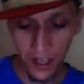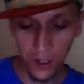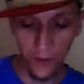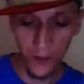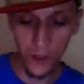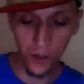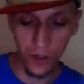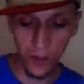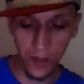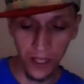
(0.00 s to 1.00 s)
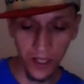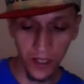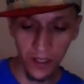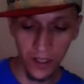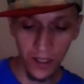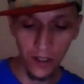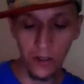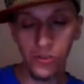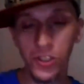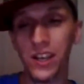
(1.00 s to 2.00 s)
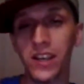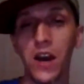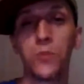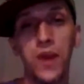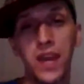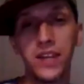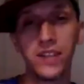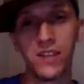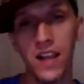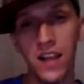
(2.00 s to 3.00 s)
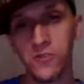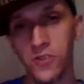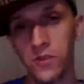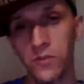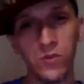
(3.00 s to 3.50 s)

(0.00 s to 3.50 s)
Thank you for joining me. Go check out Patty's live stream.